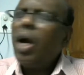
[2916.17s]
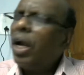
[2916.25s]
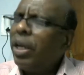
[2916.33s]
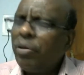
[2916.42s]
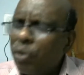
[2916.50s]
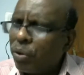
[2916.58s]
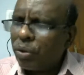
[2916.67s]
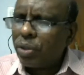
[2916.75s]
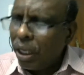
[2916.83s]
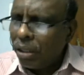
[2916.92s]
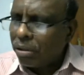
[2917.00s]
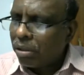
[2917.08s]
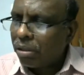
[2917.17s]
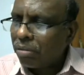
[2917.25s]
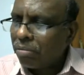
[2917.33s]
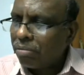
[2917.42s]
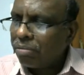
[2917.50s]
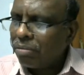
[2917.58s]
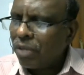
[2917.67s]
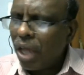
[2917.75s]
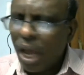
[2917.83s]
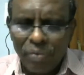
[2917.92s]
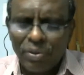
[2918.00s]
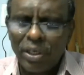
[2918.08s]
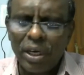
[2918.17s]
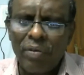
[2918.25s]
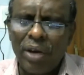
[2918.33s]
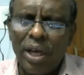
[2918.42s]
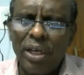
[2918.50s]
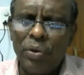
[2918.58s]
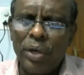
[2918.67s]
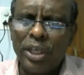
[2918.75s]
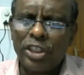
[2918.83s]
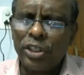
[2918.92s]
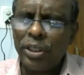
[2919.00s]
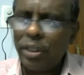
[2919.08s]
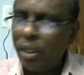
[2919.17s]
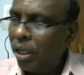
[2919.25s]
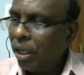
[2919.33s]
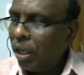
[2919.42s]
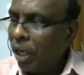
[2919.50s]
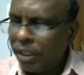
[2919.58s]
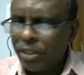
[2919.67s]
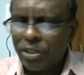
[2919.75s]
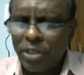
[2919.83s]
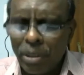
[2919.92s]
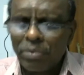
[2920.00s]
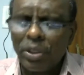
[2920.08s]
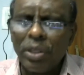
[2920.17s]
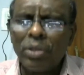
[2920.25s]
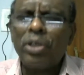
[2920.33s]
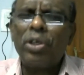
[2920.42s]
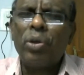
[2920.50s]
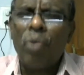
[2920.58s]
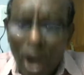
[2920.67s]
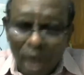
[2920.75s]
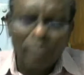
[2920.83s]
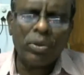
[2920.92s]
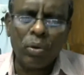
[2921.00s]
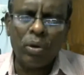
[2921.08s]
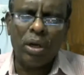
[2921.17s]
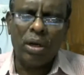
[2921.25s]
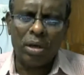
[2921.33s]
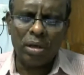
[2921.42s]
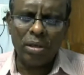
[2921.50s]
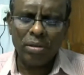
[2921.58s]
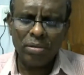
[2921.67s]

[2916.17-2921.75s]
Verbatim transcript: And if you think after evaluation, it is something that you have to learn,